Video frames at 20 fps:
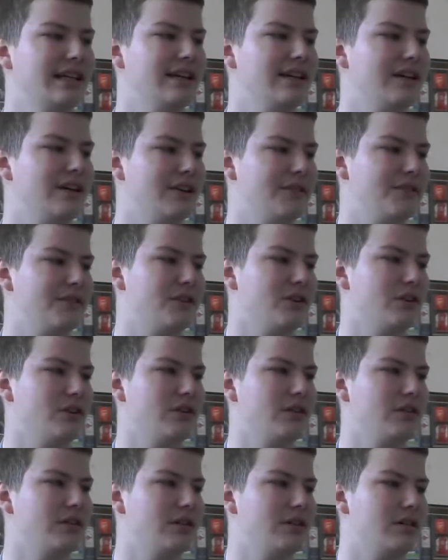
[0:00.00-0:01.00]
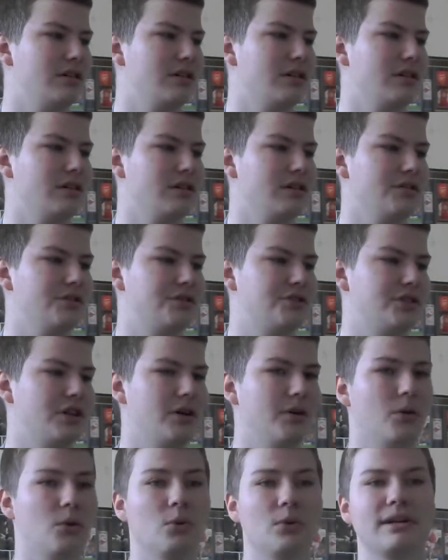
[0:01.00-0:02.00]
I've got
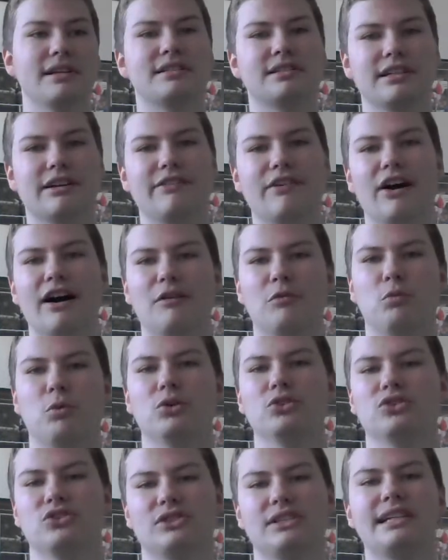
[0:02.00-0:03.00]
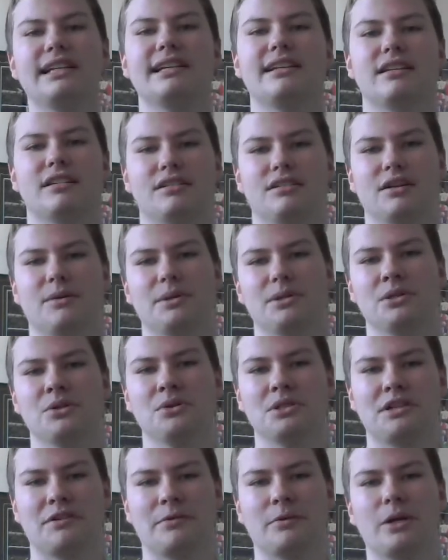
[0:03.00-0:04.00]
all this stuff I've wanted, so it's not
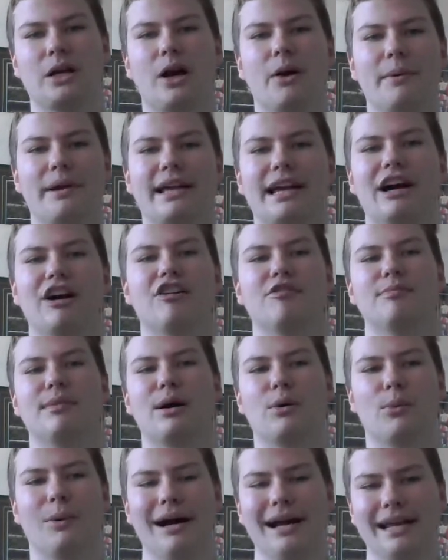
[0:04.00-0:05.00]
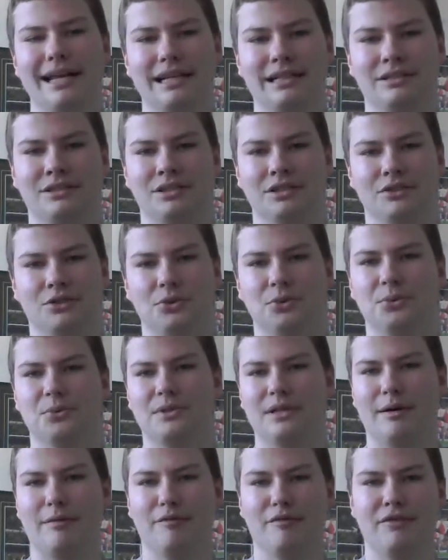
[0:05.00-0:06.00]
as if I'm going out of my way to do
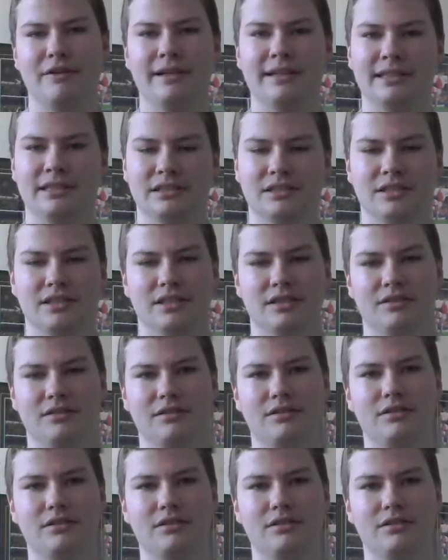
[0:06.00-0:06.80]
something to